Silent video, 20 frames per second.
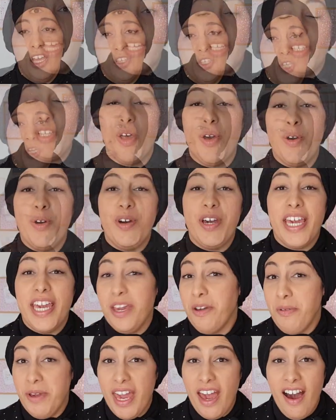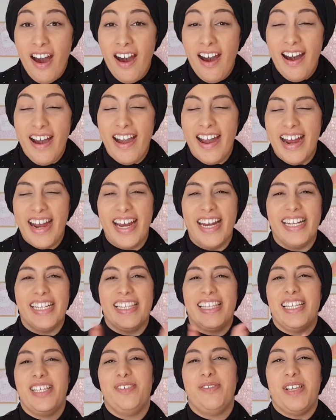So here we are.
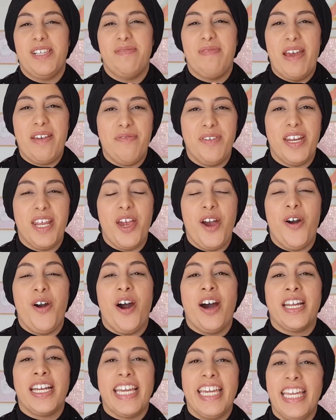This was my video on